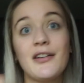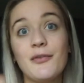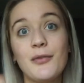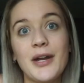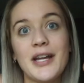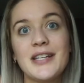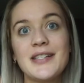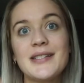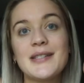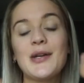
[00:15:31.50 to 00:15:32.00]

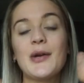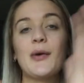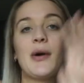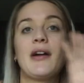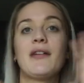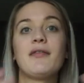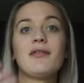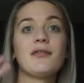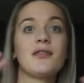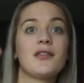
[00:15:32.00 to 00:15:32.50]
weight. So
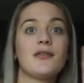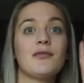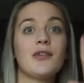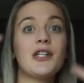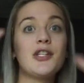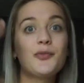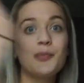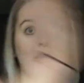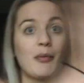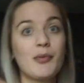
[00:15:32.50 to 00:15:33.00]
I've
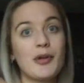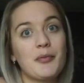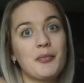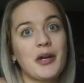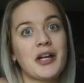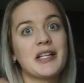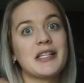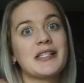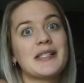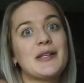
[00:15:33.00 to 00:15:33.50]
reached my
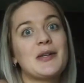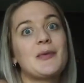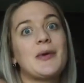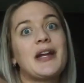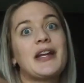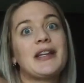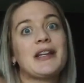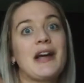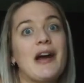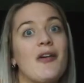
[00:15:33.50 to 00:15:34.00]
pre-pregnancy
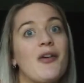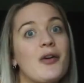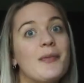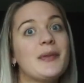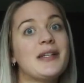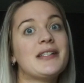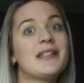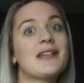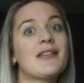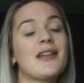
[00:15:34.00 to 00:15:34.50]
weight. Now I'm
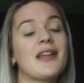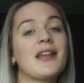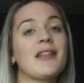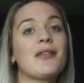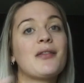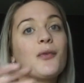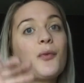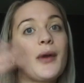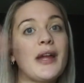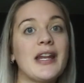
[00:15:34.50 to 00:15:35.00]
into like
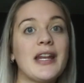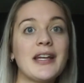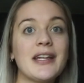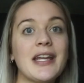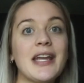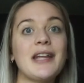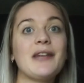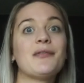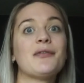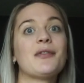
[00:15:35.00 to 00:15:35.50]
the weight I
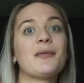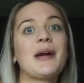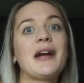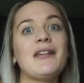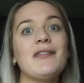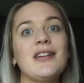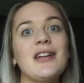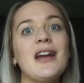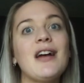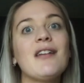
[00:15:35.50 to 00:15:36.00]
gained from
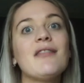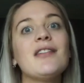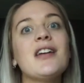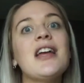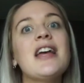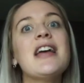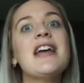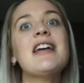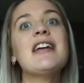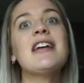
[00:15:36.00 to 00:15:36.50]
IVF.
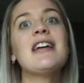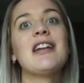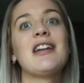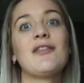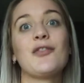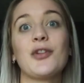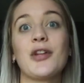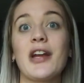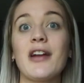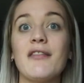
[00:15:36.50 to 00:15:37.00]
I've
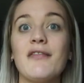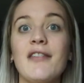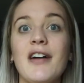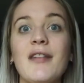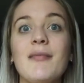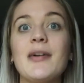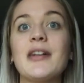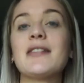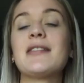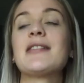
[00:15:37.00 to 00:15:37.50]
only got
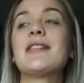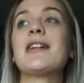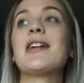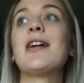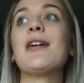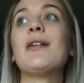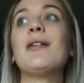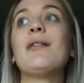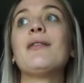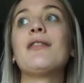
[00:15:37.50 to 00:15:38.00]
5 pounds to
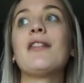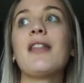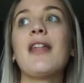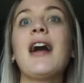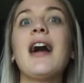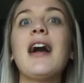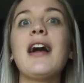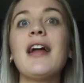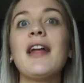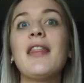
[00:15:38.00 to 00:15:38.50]
go for
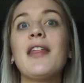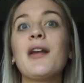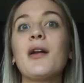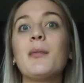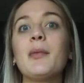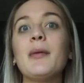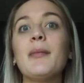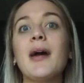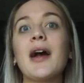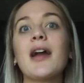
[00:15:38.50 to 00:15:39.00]
that, and then I'll
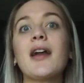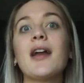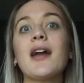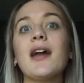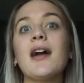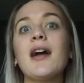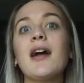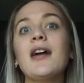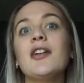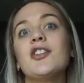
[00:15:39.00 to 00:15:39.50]
be back
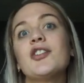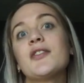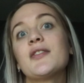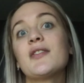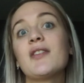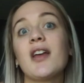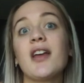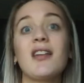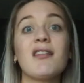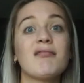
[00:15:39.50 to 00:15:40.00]
at
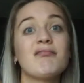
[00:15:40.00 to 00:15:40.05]
just like